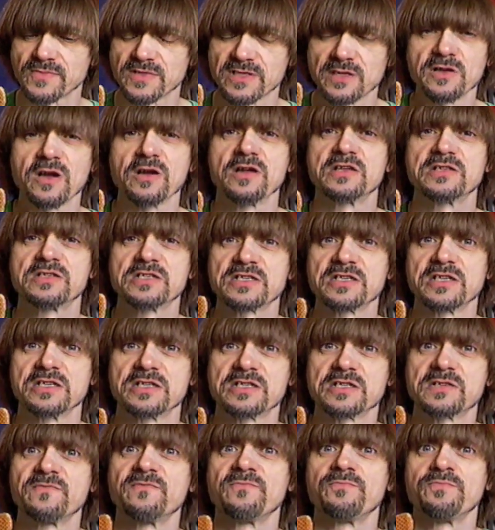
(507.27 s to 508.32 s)
It's
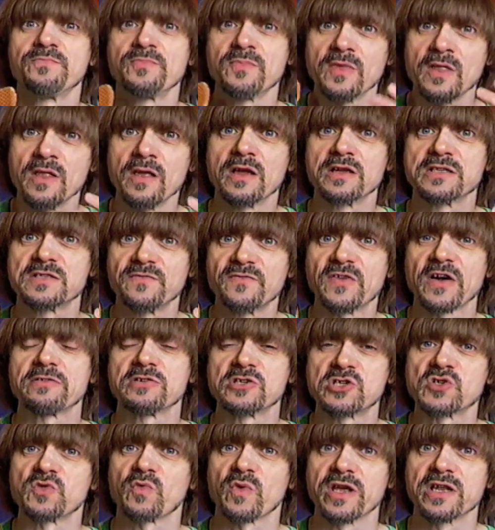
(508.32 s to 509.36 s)
very
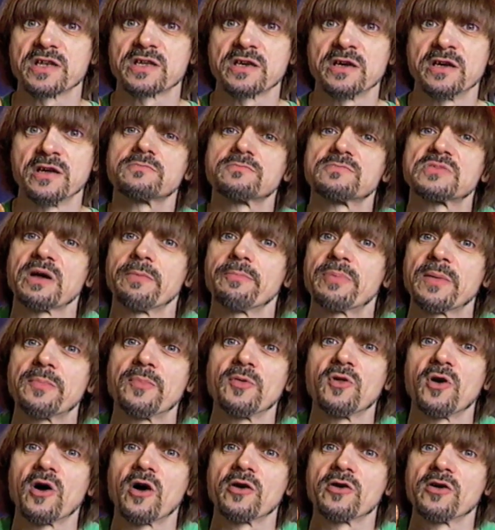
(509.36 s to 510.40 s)
sweet. Some
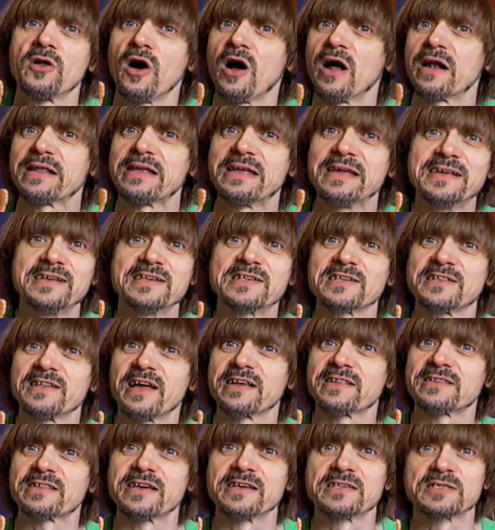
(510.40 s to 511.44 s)
people are not into
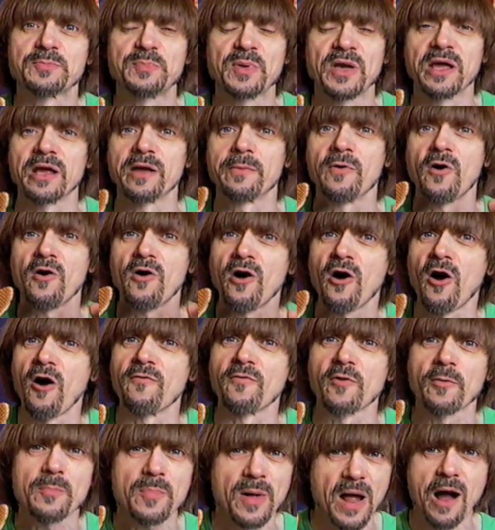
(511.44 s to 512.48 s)
like things being
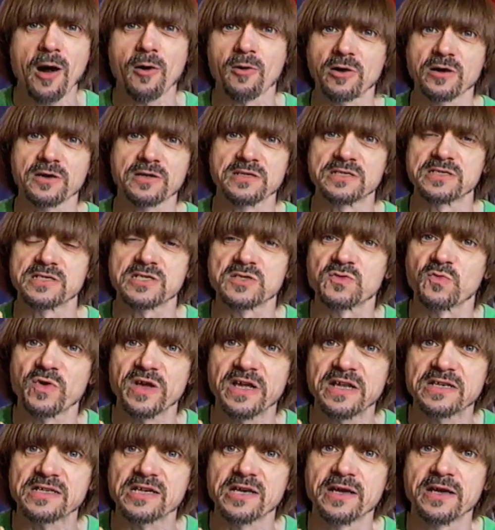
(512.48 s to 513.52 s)
overpoweringly
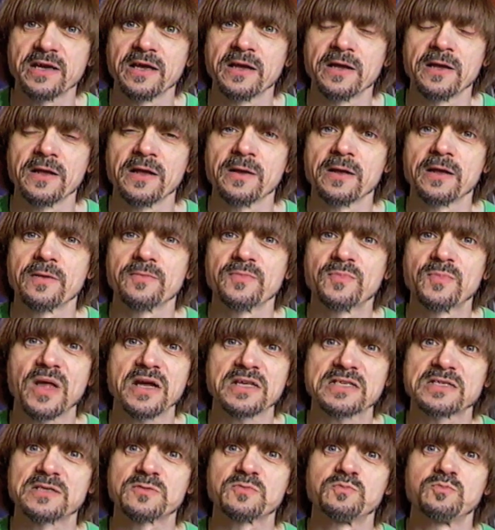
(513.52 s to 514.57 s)
sweet.
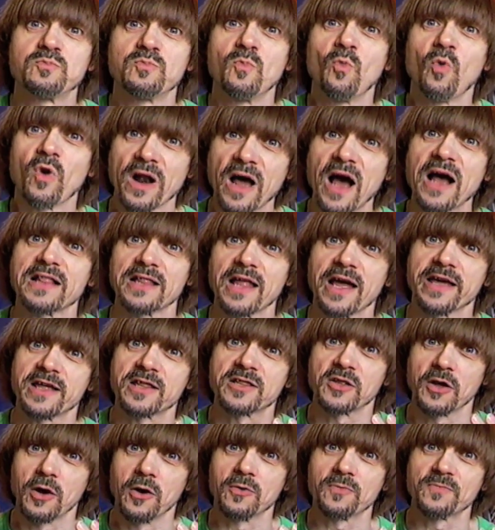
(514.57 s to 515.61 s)
That's what I like,
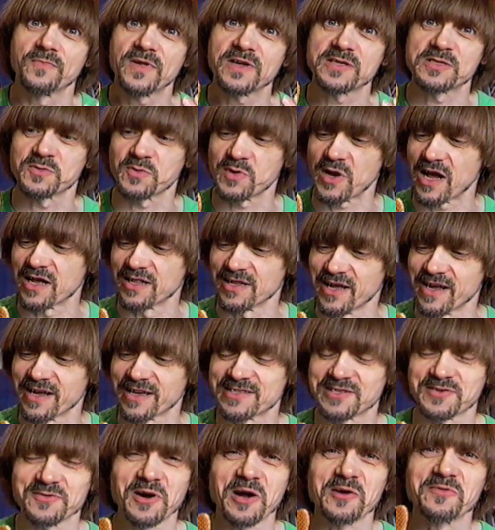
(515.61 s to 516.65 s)
though. That's what I like.
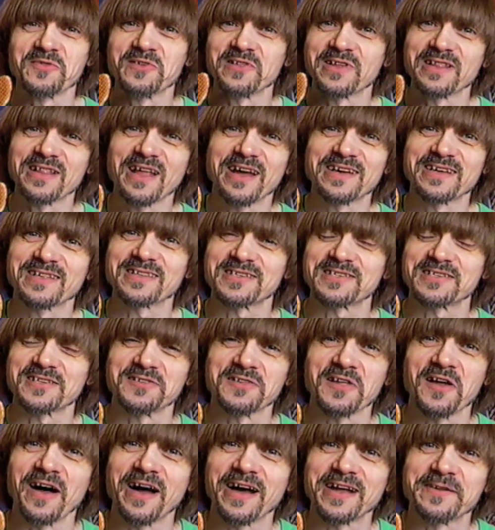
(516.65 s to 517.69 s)
So I really like this a
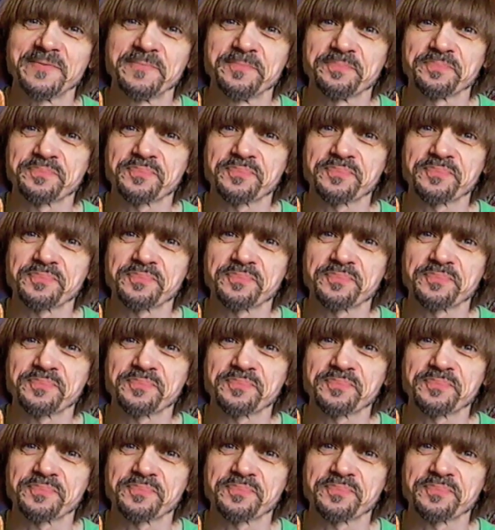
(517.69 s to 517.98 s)
lot.